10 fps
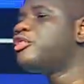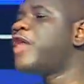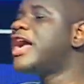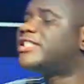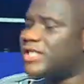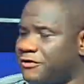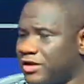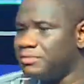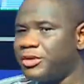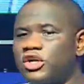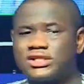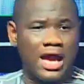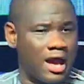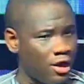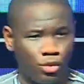Thanksgiving, because I,
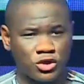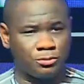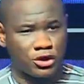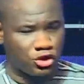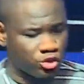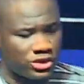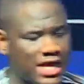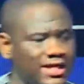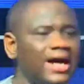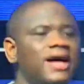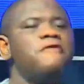I always put the two together.